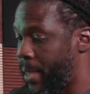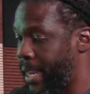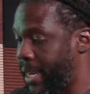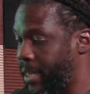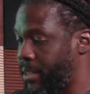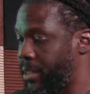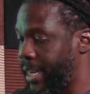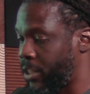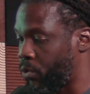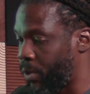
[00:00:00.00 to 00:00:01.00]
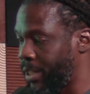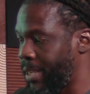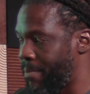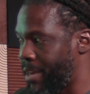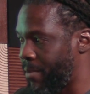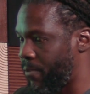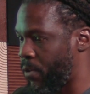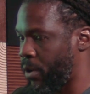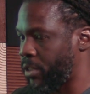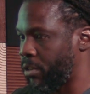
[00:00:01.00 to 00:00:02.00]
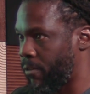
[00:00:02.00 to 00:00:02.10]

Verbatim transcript: is it's really made me focus